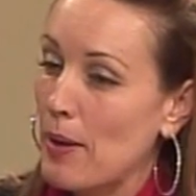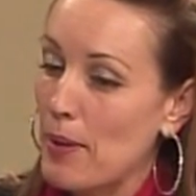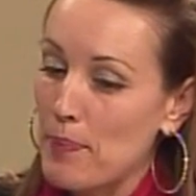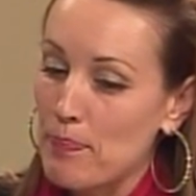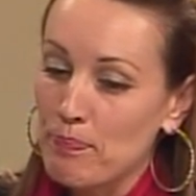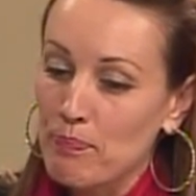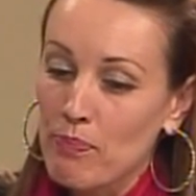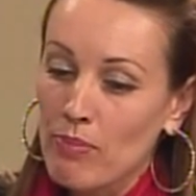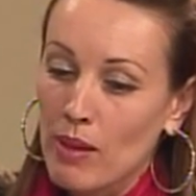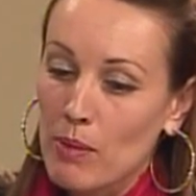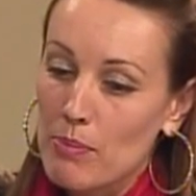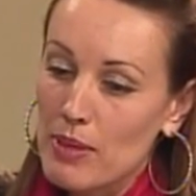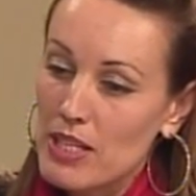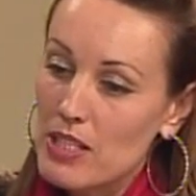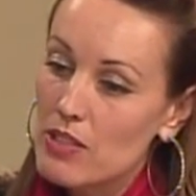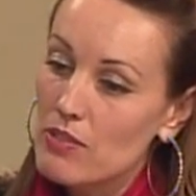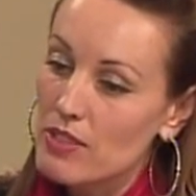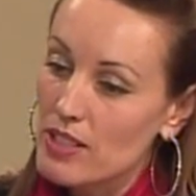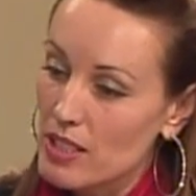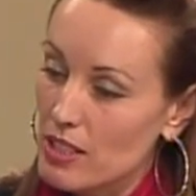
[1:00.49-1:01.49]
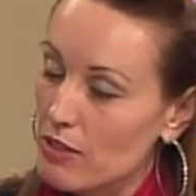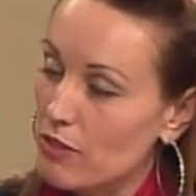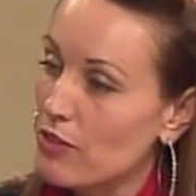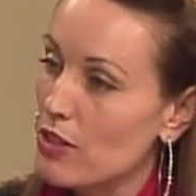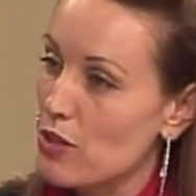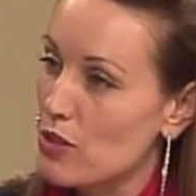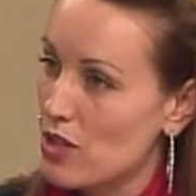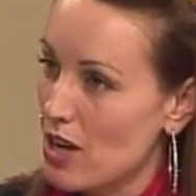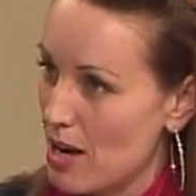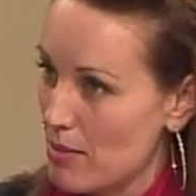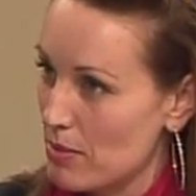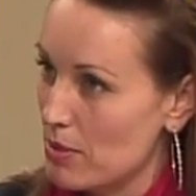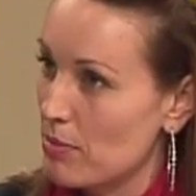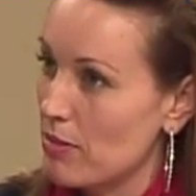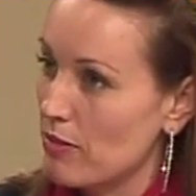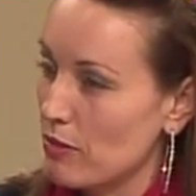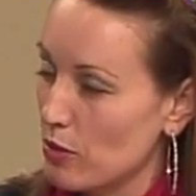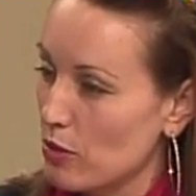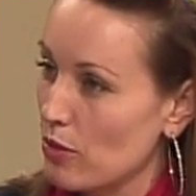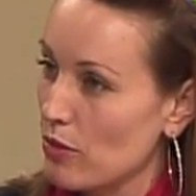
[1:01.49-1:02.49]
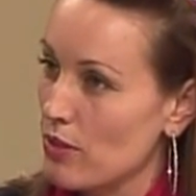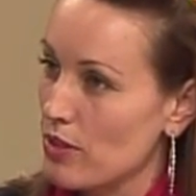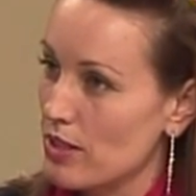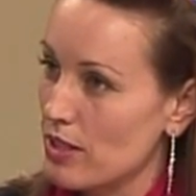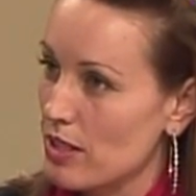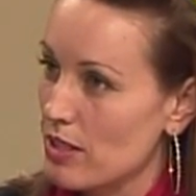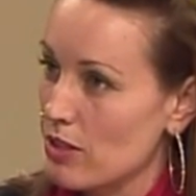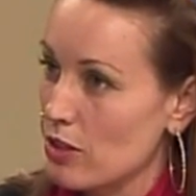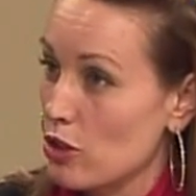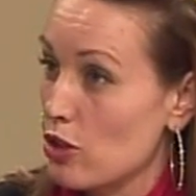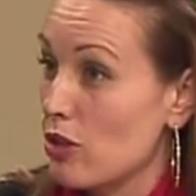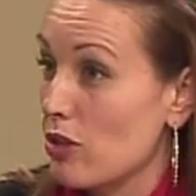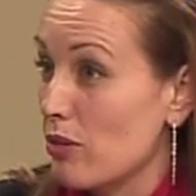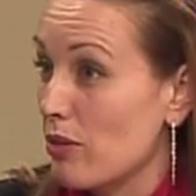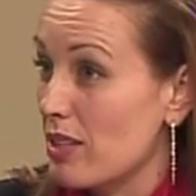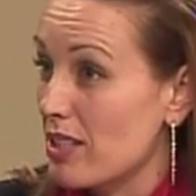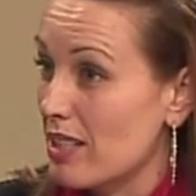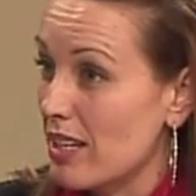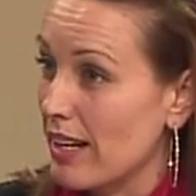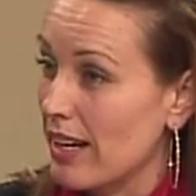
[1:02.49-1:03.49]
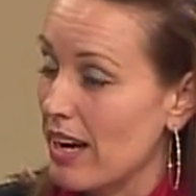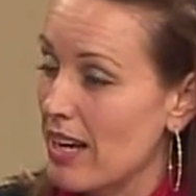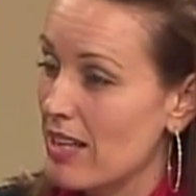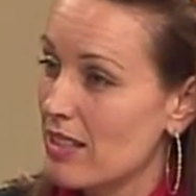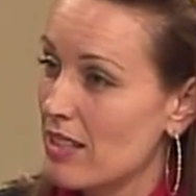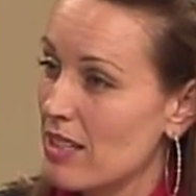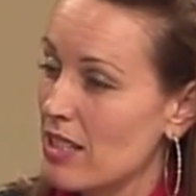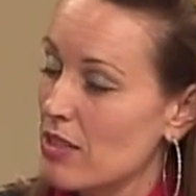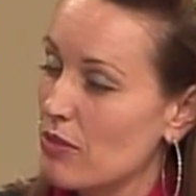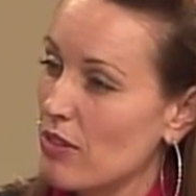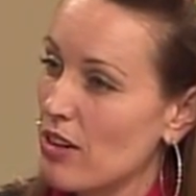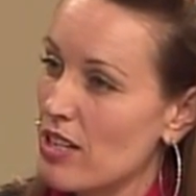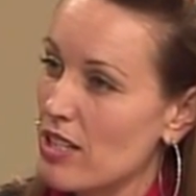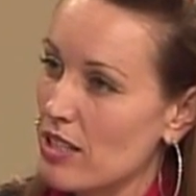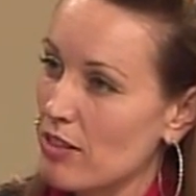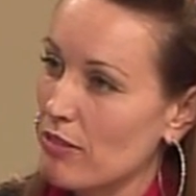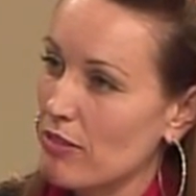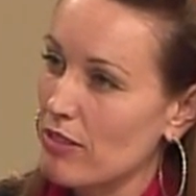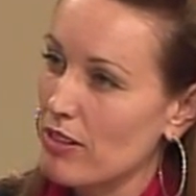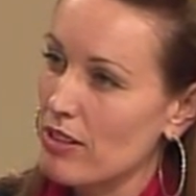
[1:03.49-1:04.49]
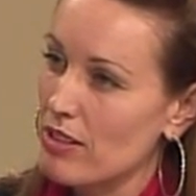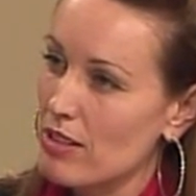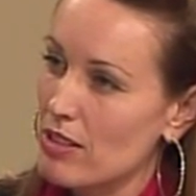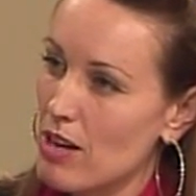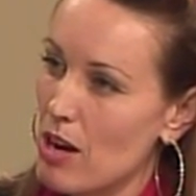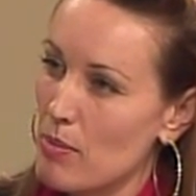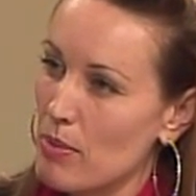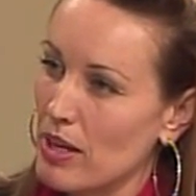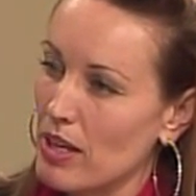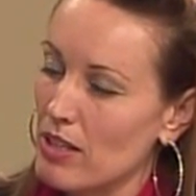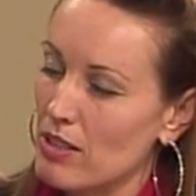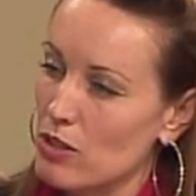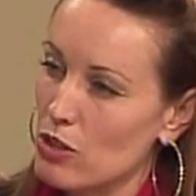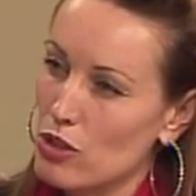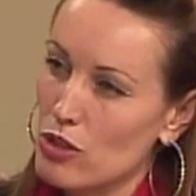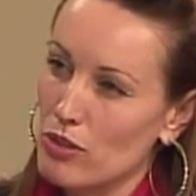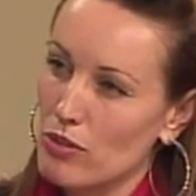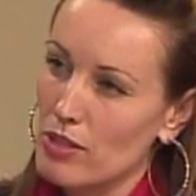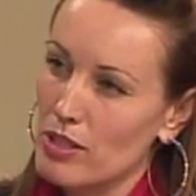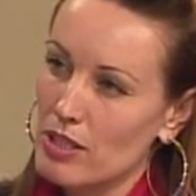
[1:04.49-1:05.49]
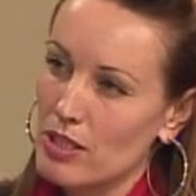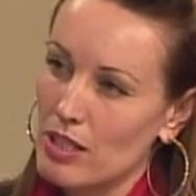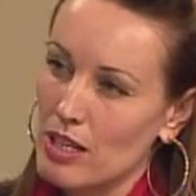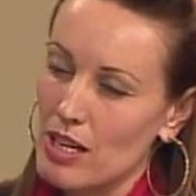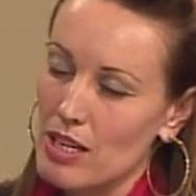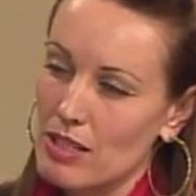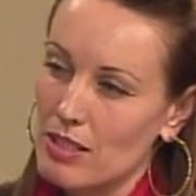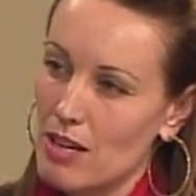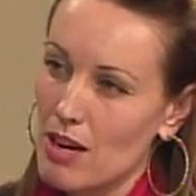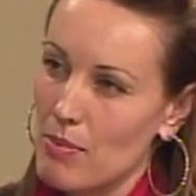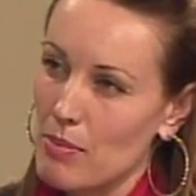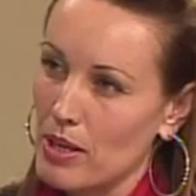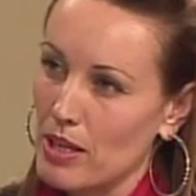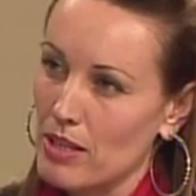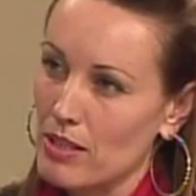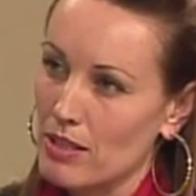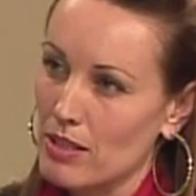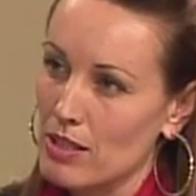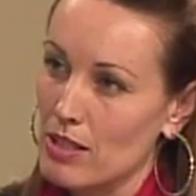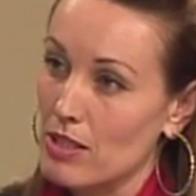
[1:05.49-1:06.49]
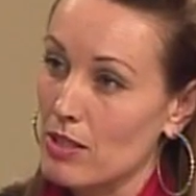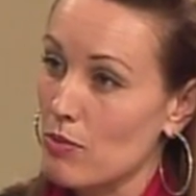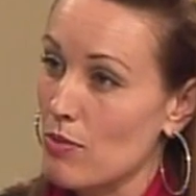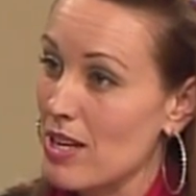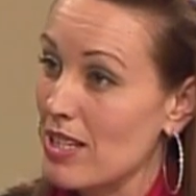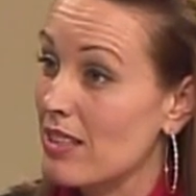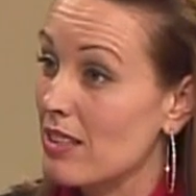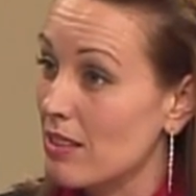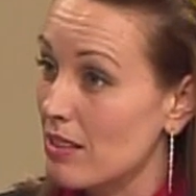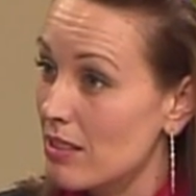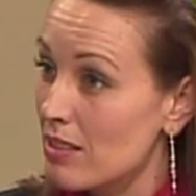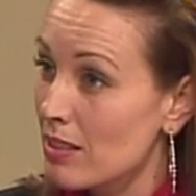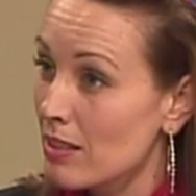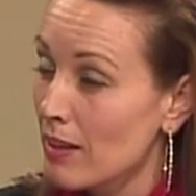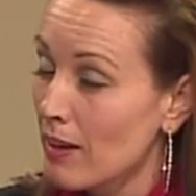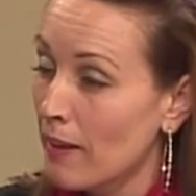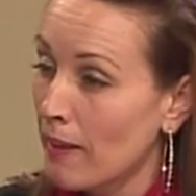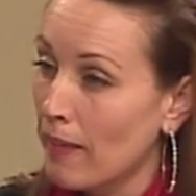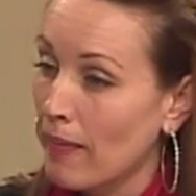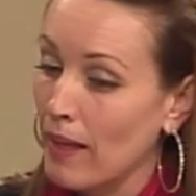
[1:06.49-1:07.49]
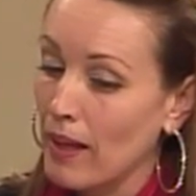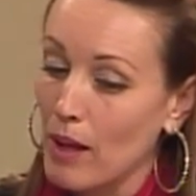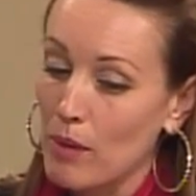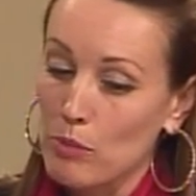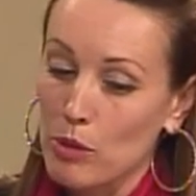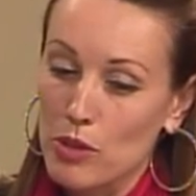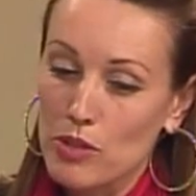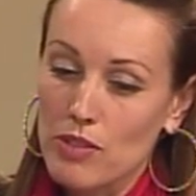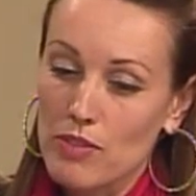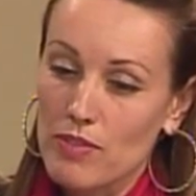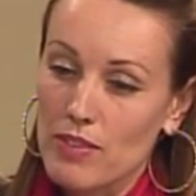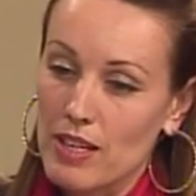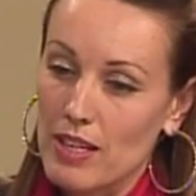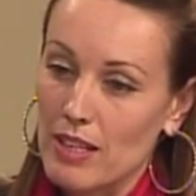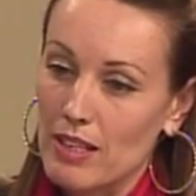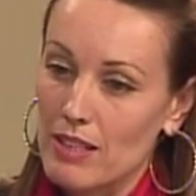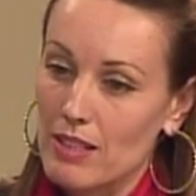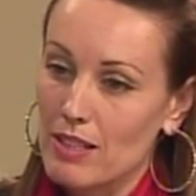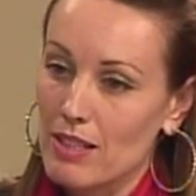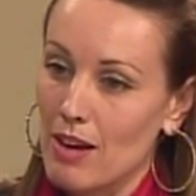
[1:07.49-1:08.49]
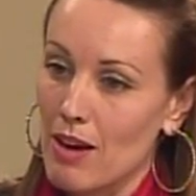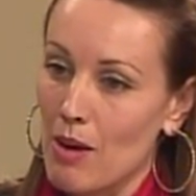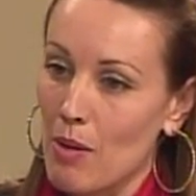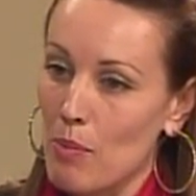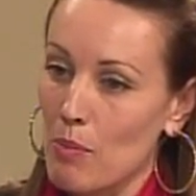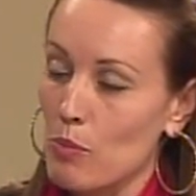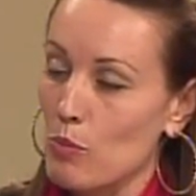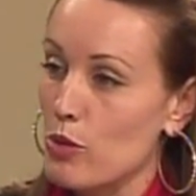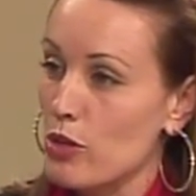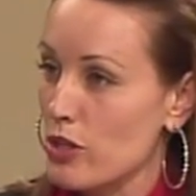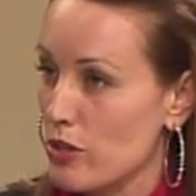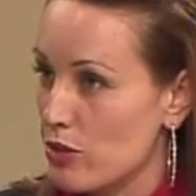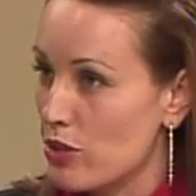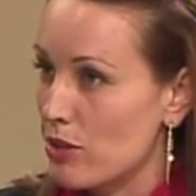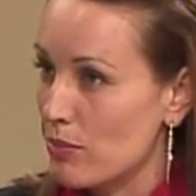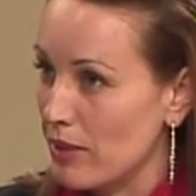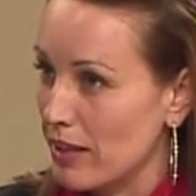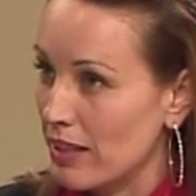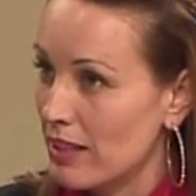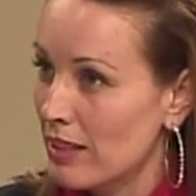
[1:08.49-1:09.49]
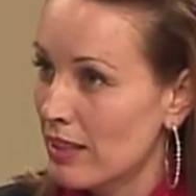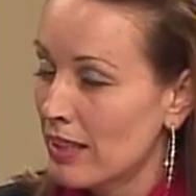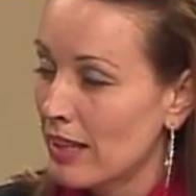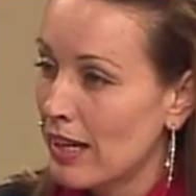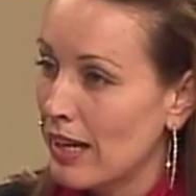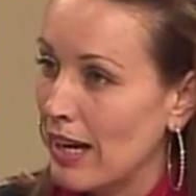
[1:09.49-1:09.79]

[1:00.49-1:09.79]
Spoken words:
Been to visit a few times before as a tourist, I guess, and it's very different coming as a tourist than it is coming as a resident. Lots of things were new to me,